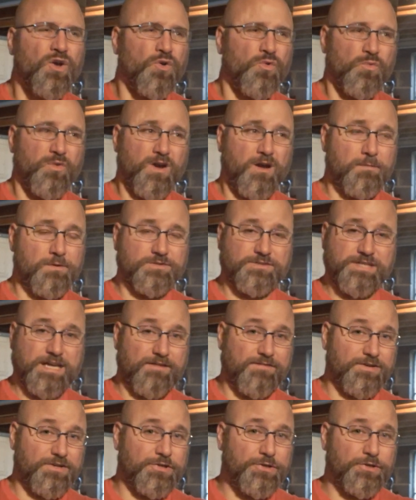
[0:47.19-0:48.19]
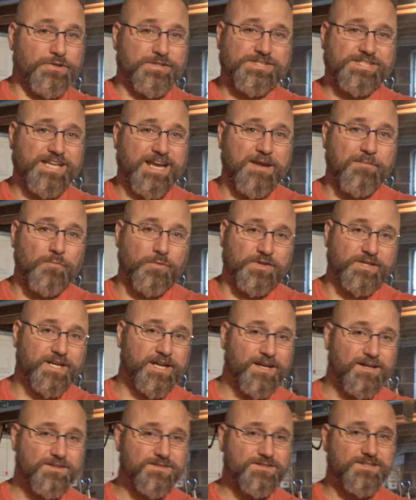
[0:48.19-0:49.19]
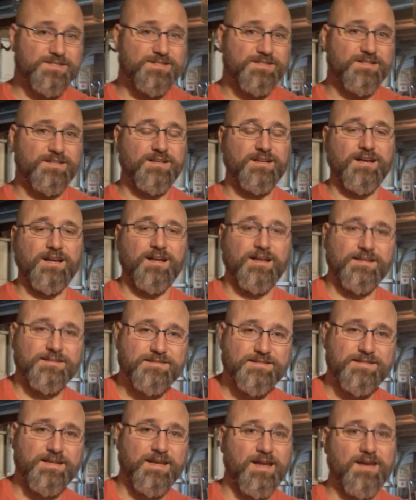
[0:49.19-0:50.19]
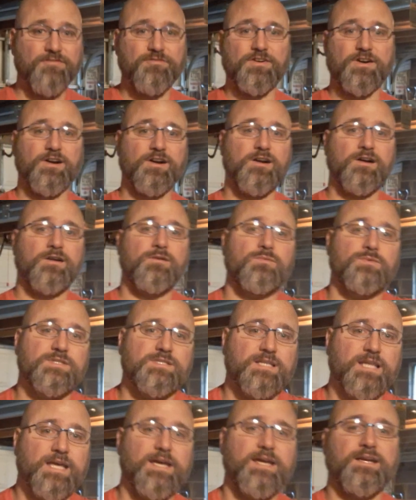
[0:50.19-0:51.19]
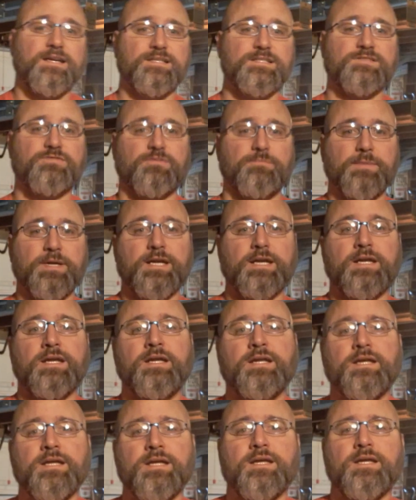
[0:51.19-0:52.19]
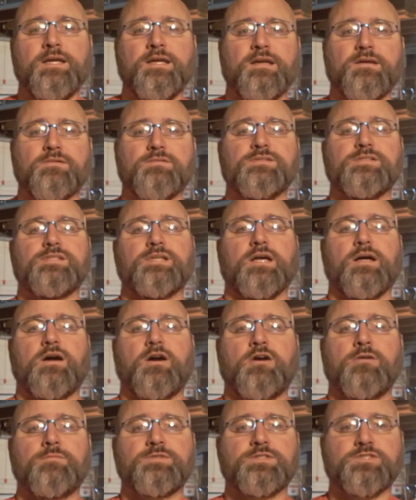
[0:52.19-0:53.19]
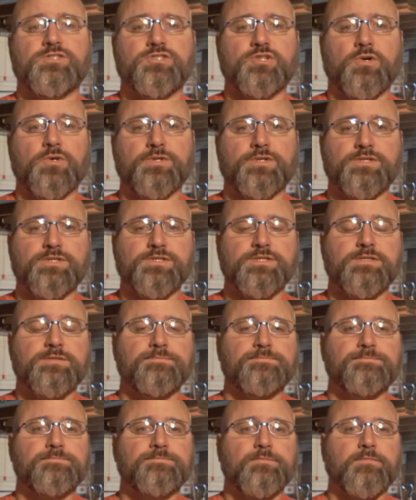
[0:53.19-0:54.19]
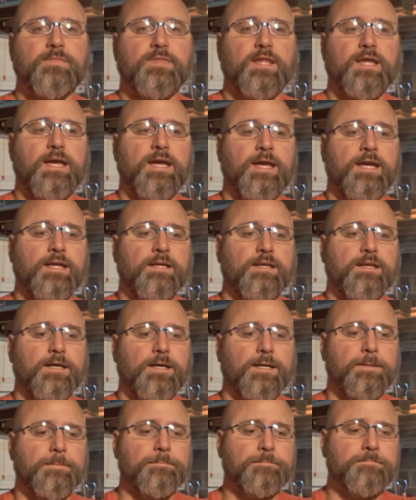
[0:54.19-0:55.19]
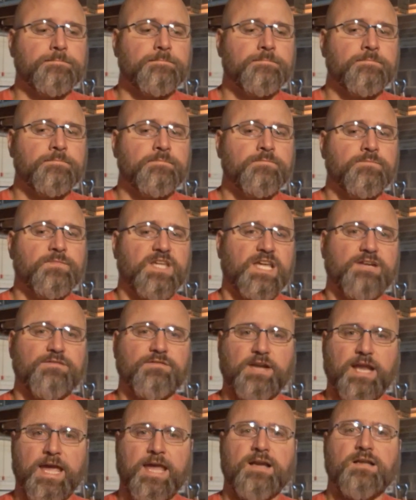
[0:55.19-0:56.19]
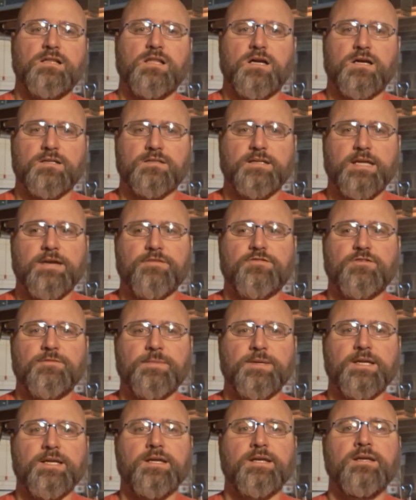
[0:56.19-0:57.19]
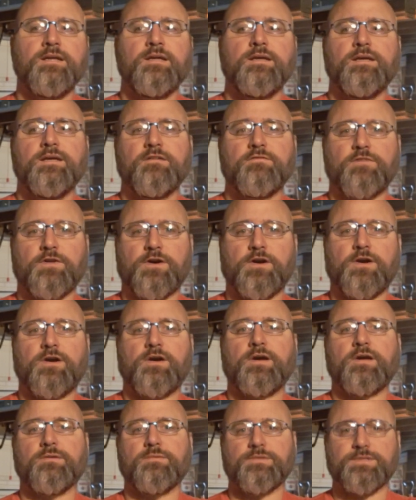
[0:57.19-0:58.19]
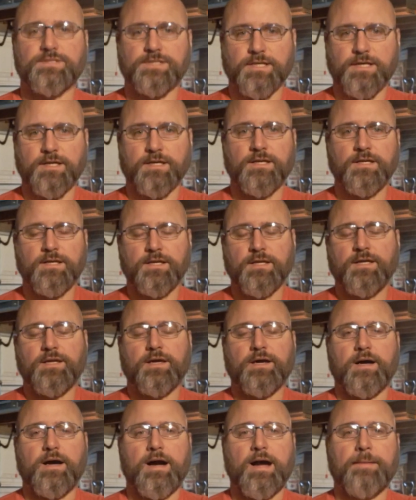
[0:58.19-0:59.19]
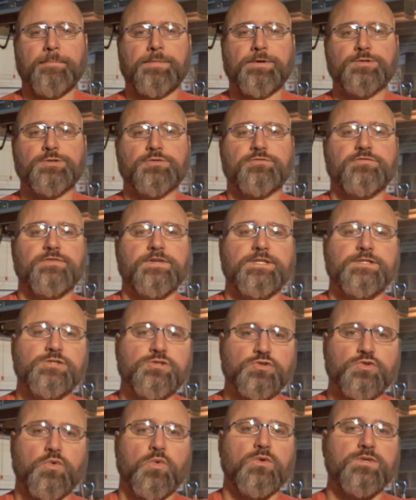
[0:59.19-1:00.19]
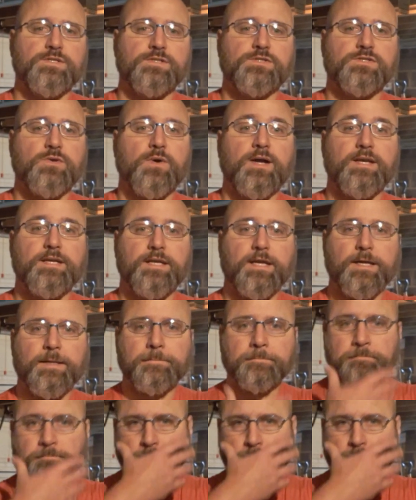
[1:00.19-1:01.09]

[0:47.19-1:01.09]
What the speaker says: We almost never do the same workouts. Today for her was legs. For me, it was arms and shoulders. And kind of an analog day for me. For her, it was a hypertrophy squat day.